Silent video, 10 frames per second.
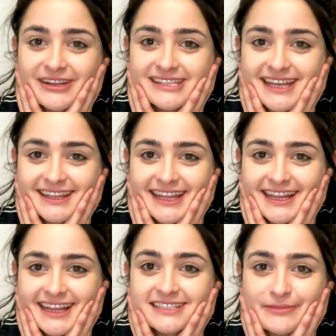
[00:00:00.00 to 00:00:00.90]
how I said
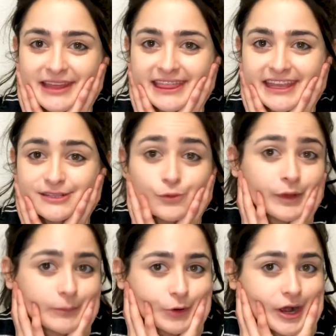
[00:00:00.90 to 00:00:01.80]
that I like to make things
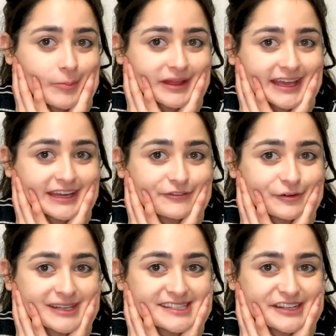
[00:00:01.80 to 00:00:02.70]
way more complicated
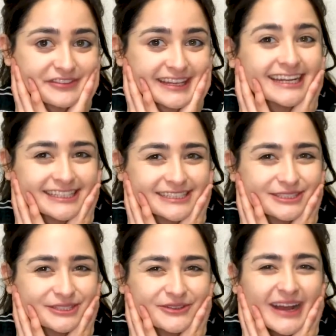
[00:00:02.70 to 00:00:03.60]
for myself than I need
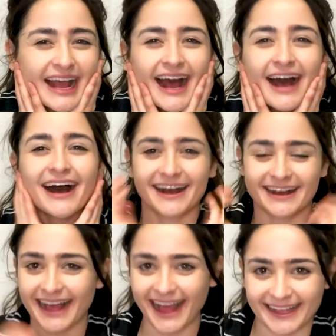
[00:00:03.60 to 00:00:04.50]
to.
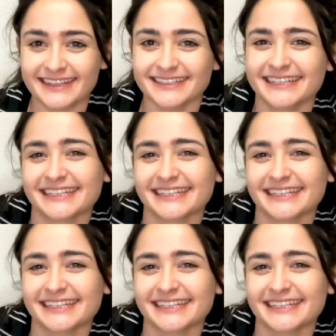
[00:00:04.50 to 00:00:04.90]
Hi,